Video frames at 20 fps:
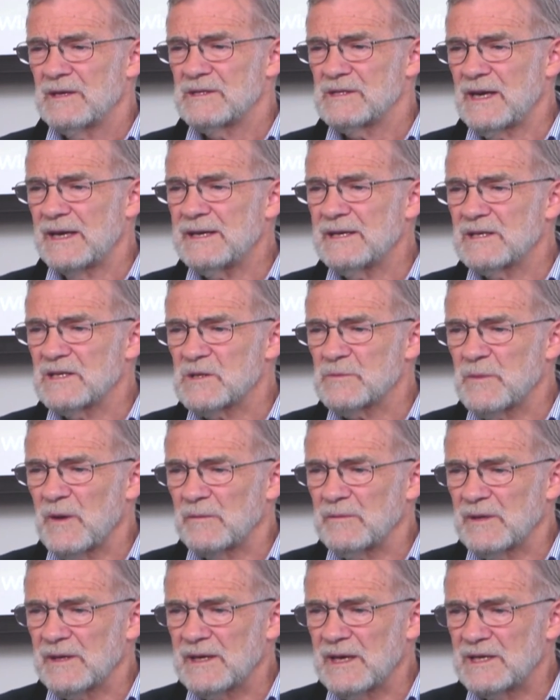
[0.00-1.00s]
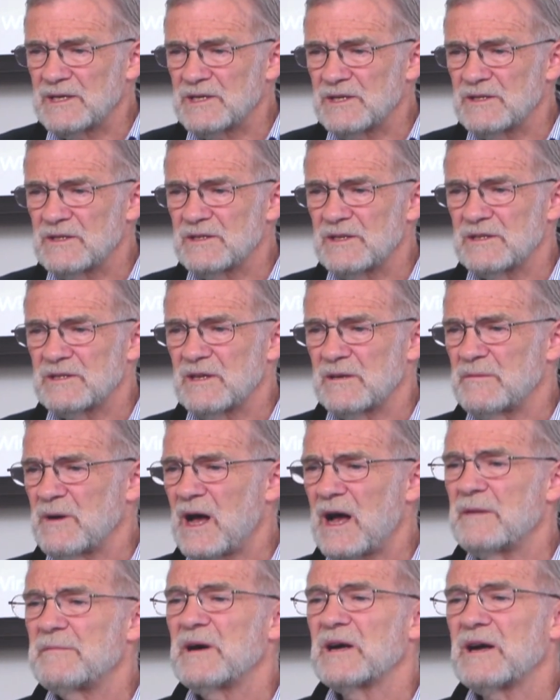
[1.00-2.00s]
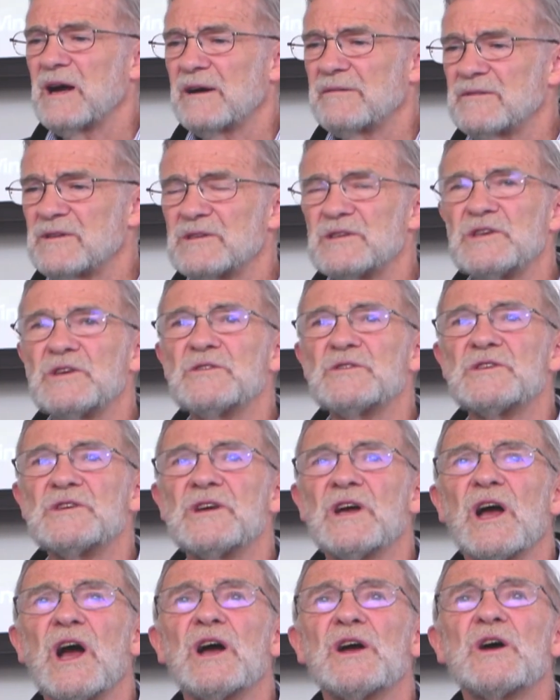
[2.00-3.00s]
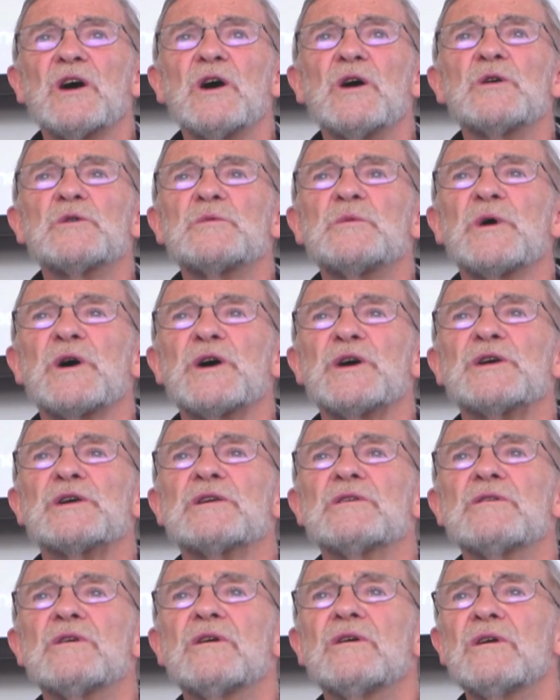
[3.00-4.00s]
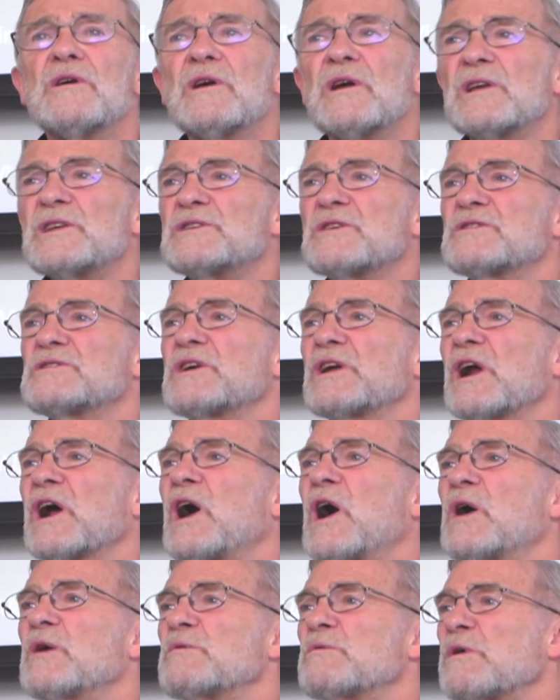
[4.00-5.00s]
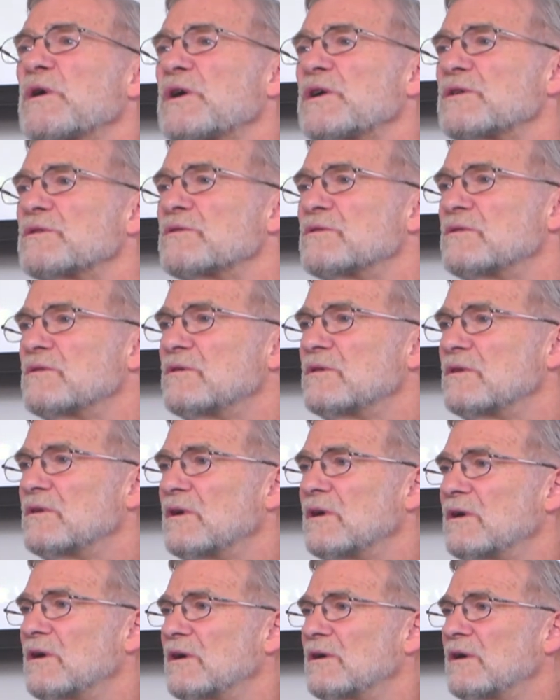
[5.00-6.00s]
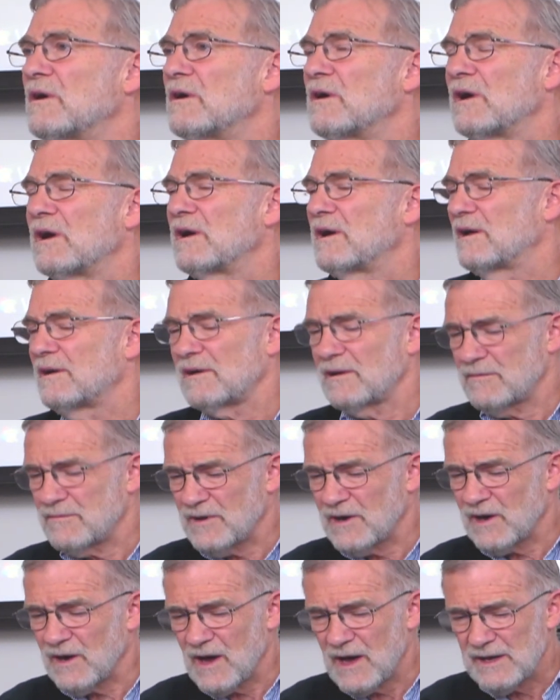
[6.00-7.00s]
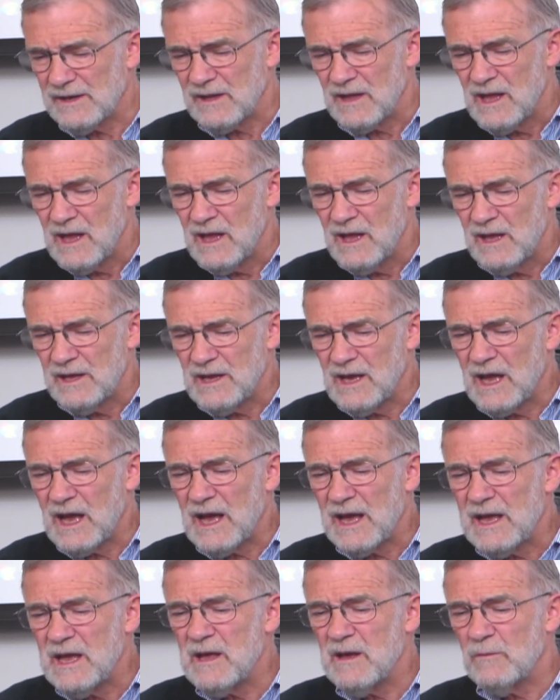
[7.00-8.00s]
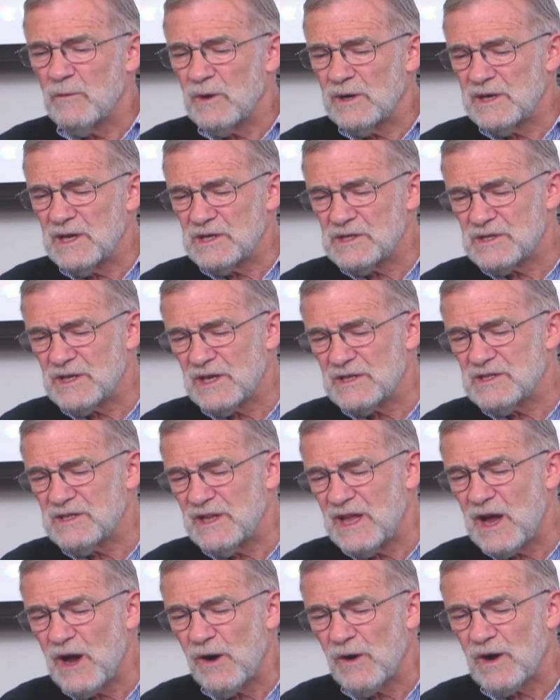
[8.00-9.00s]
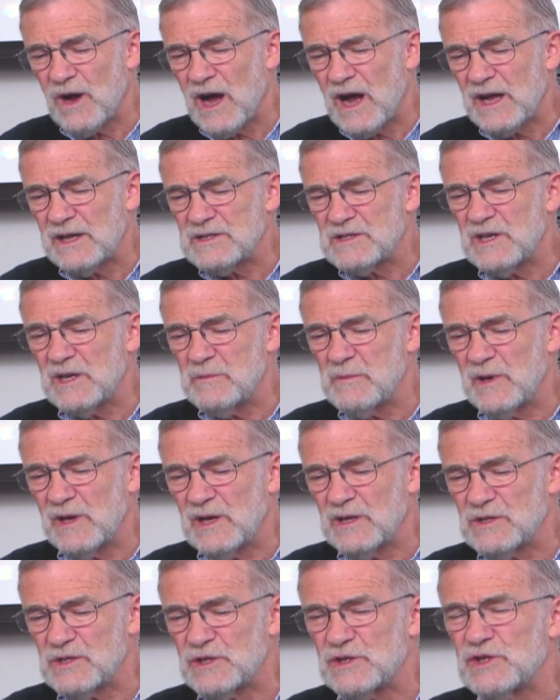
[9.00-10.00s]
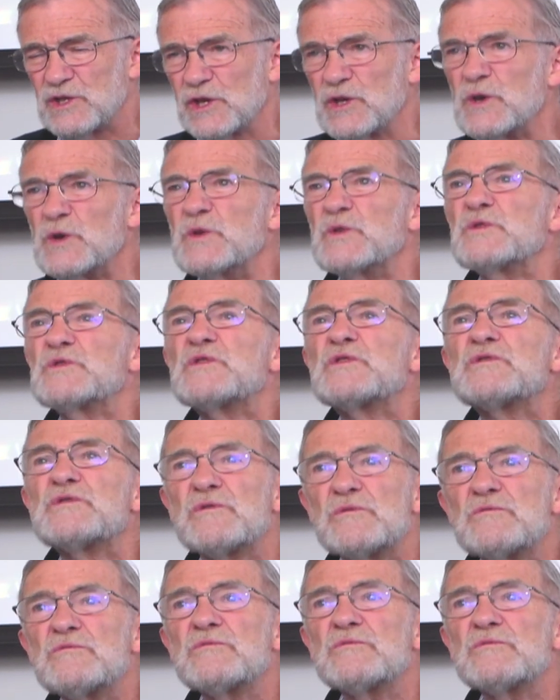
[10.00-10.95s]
Zionist publications. They said, Mom McGovern's using a code word. He's using a code word. And I read on. Yeah, he, when he says neocons, he means Jews.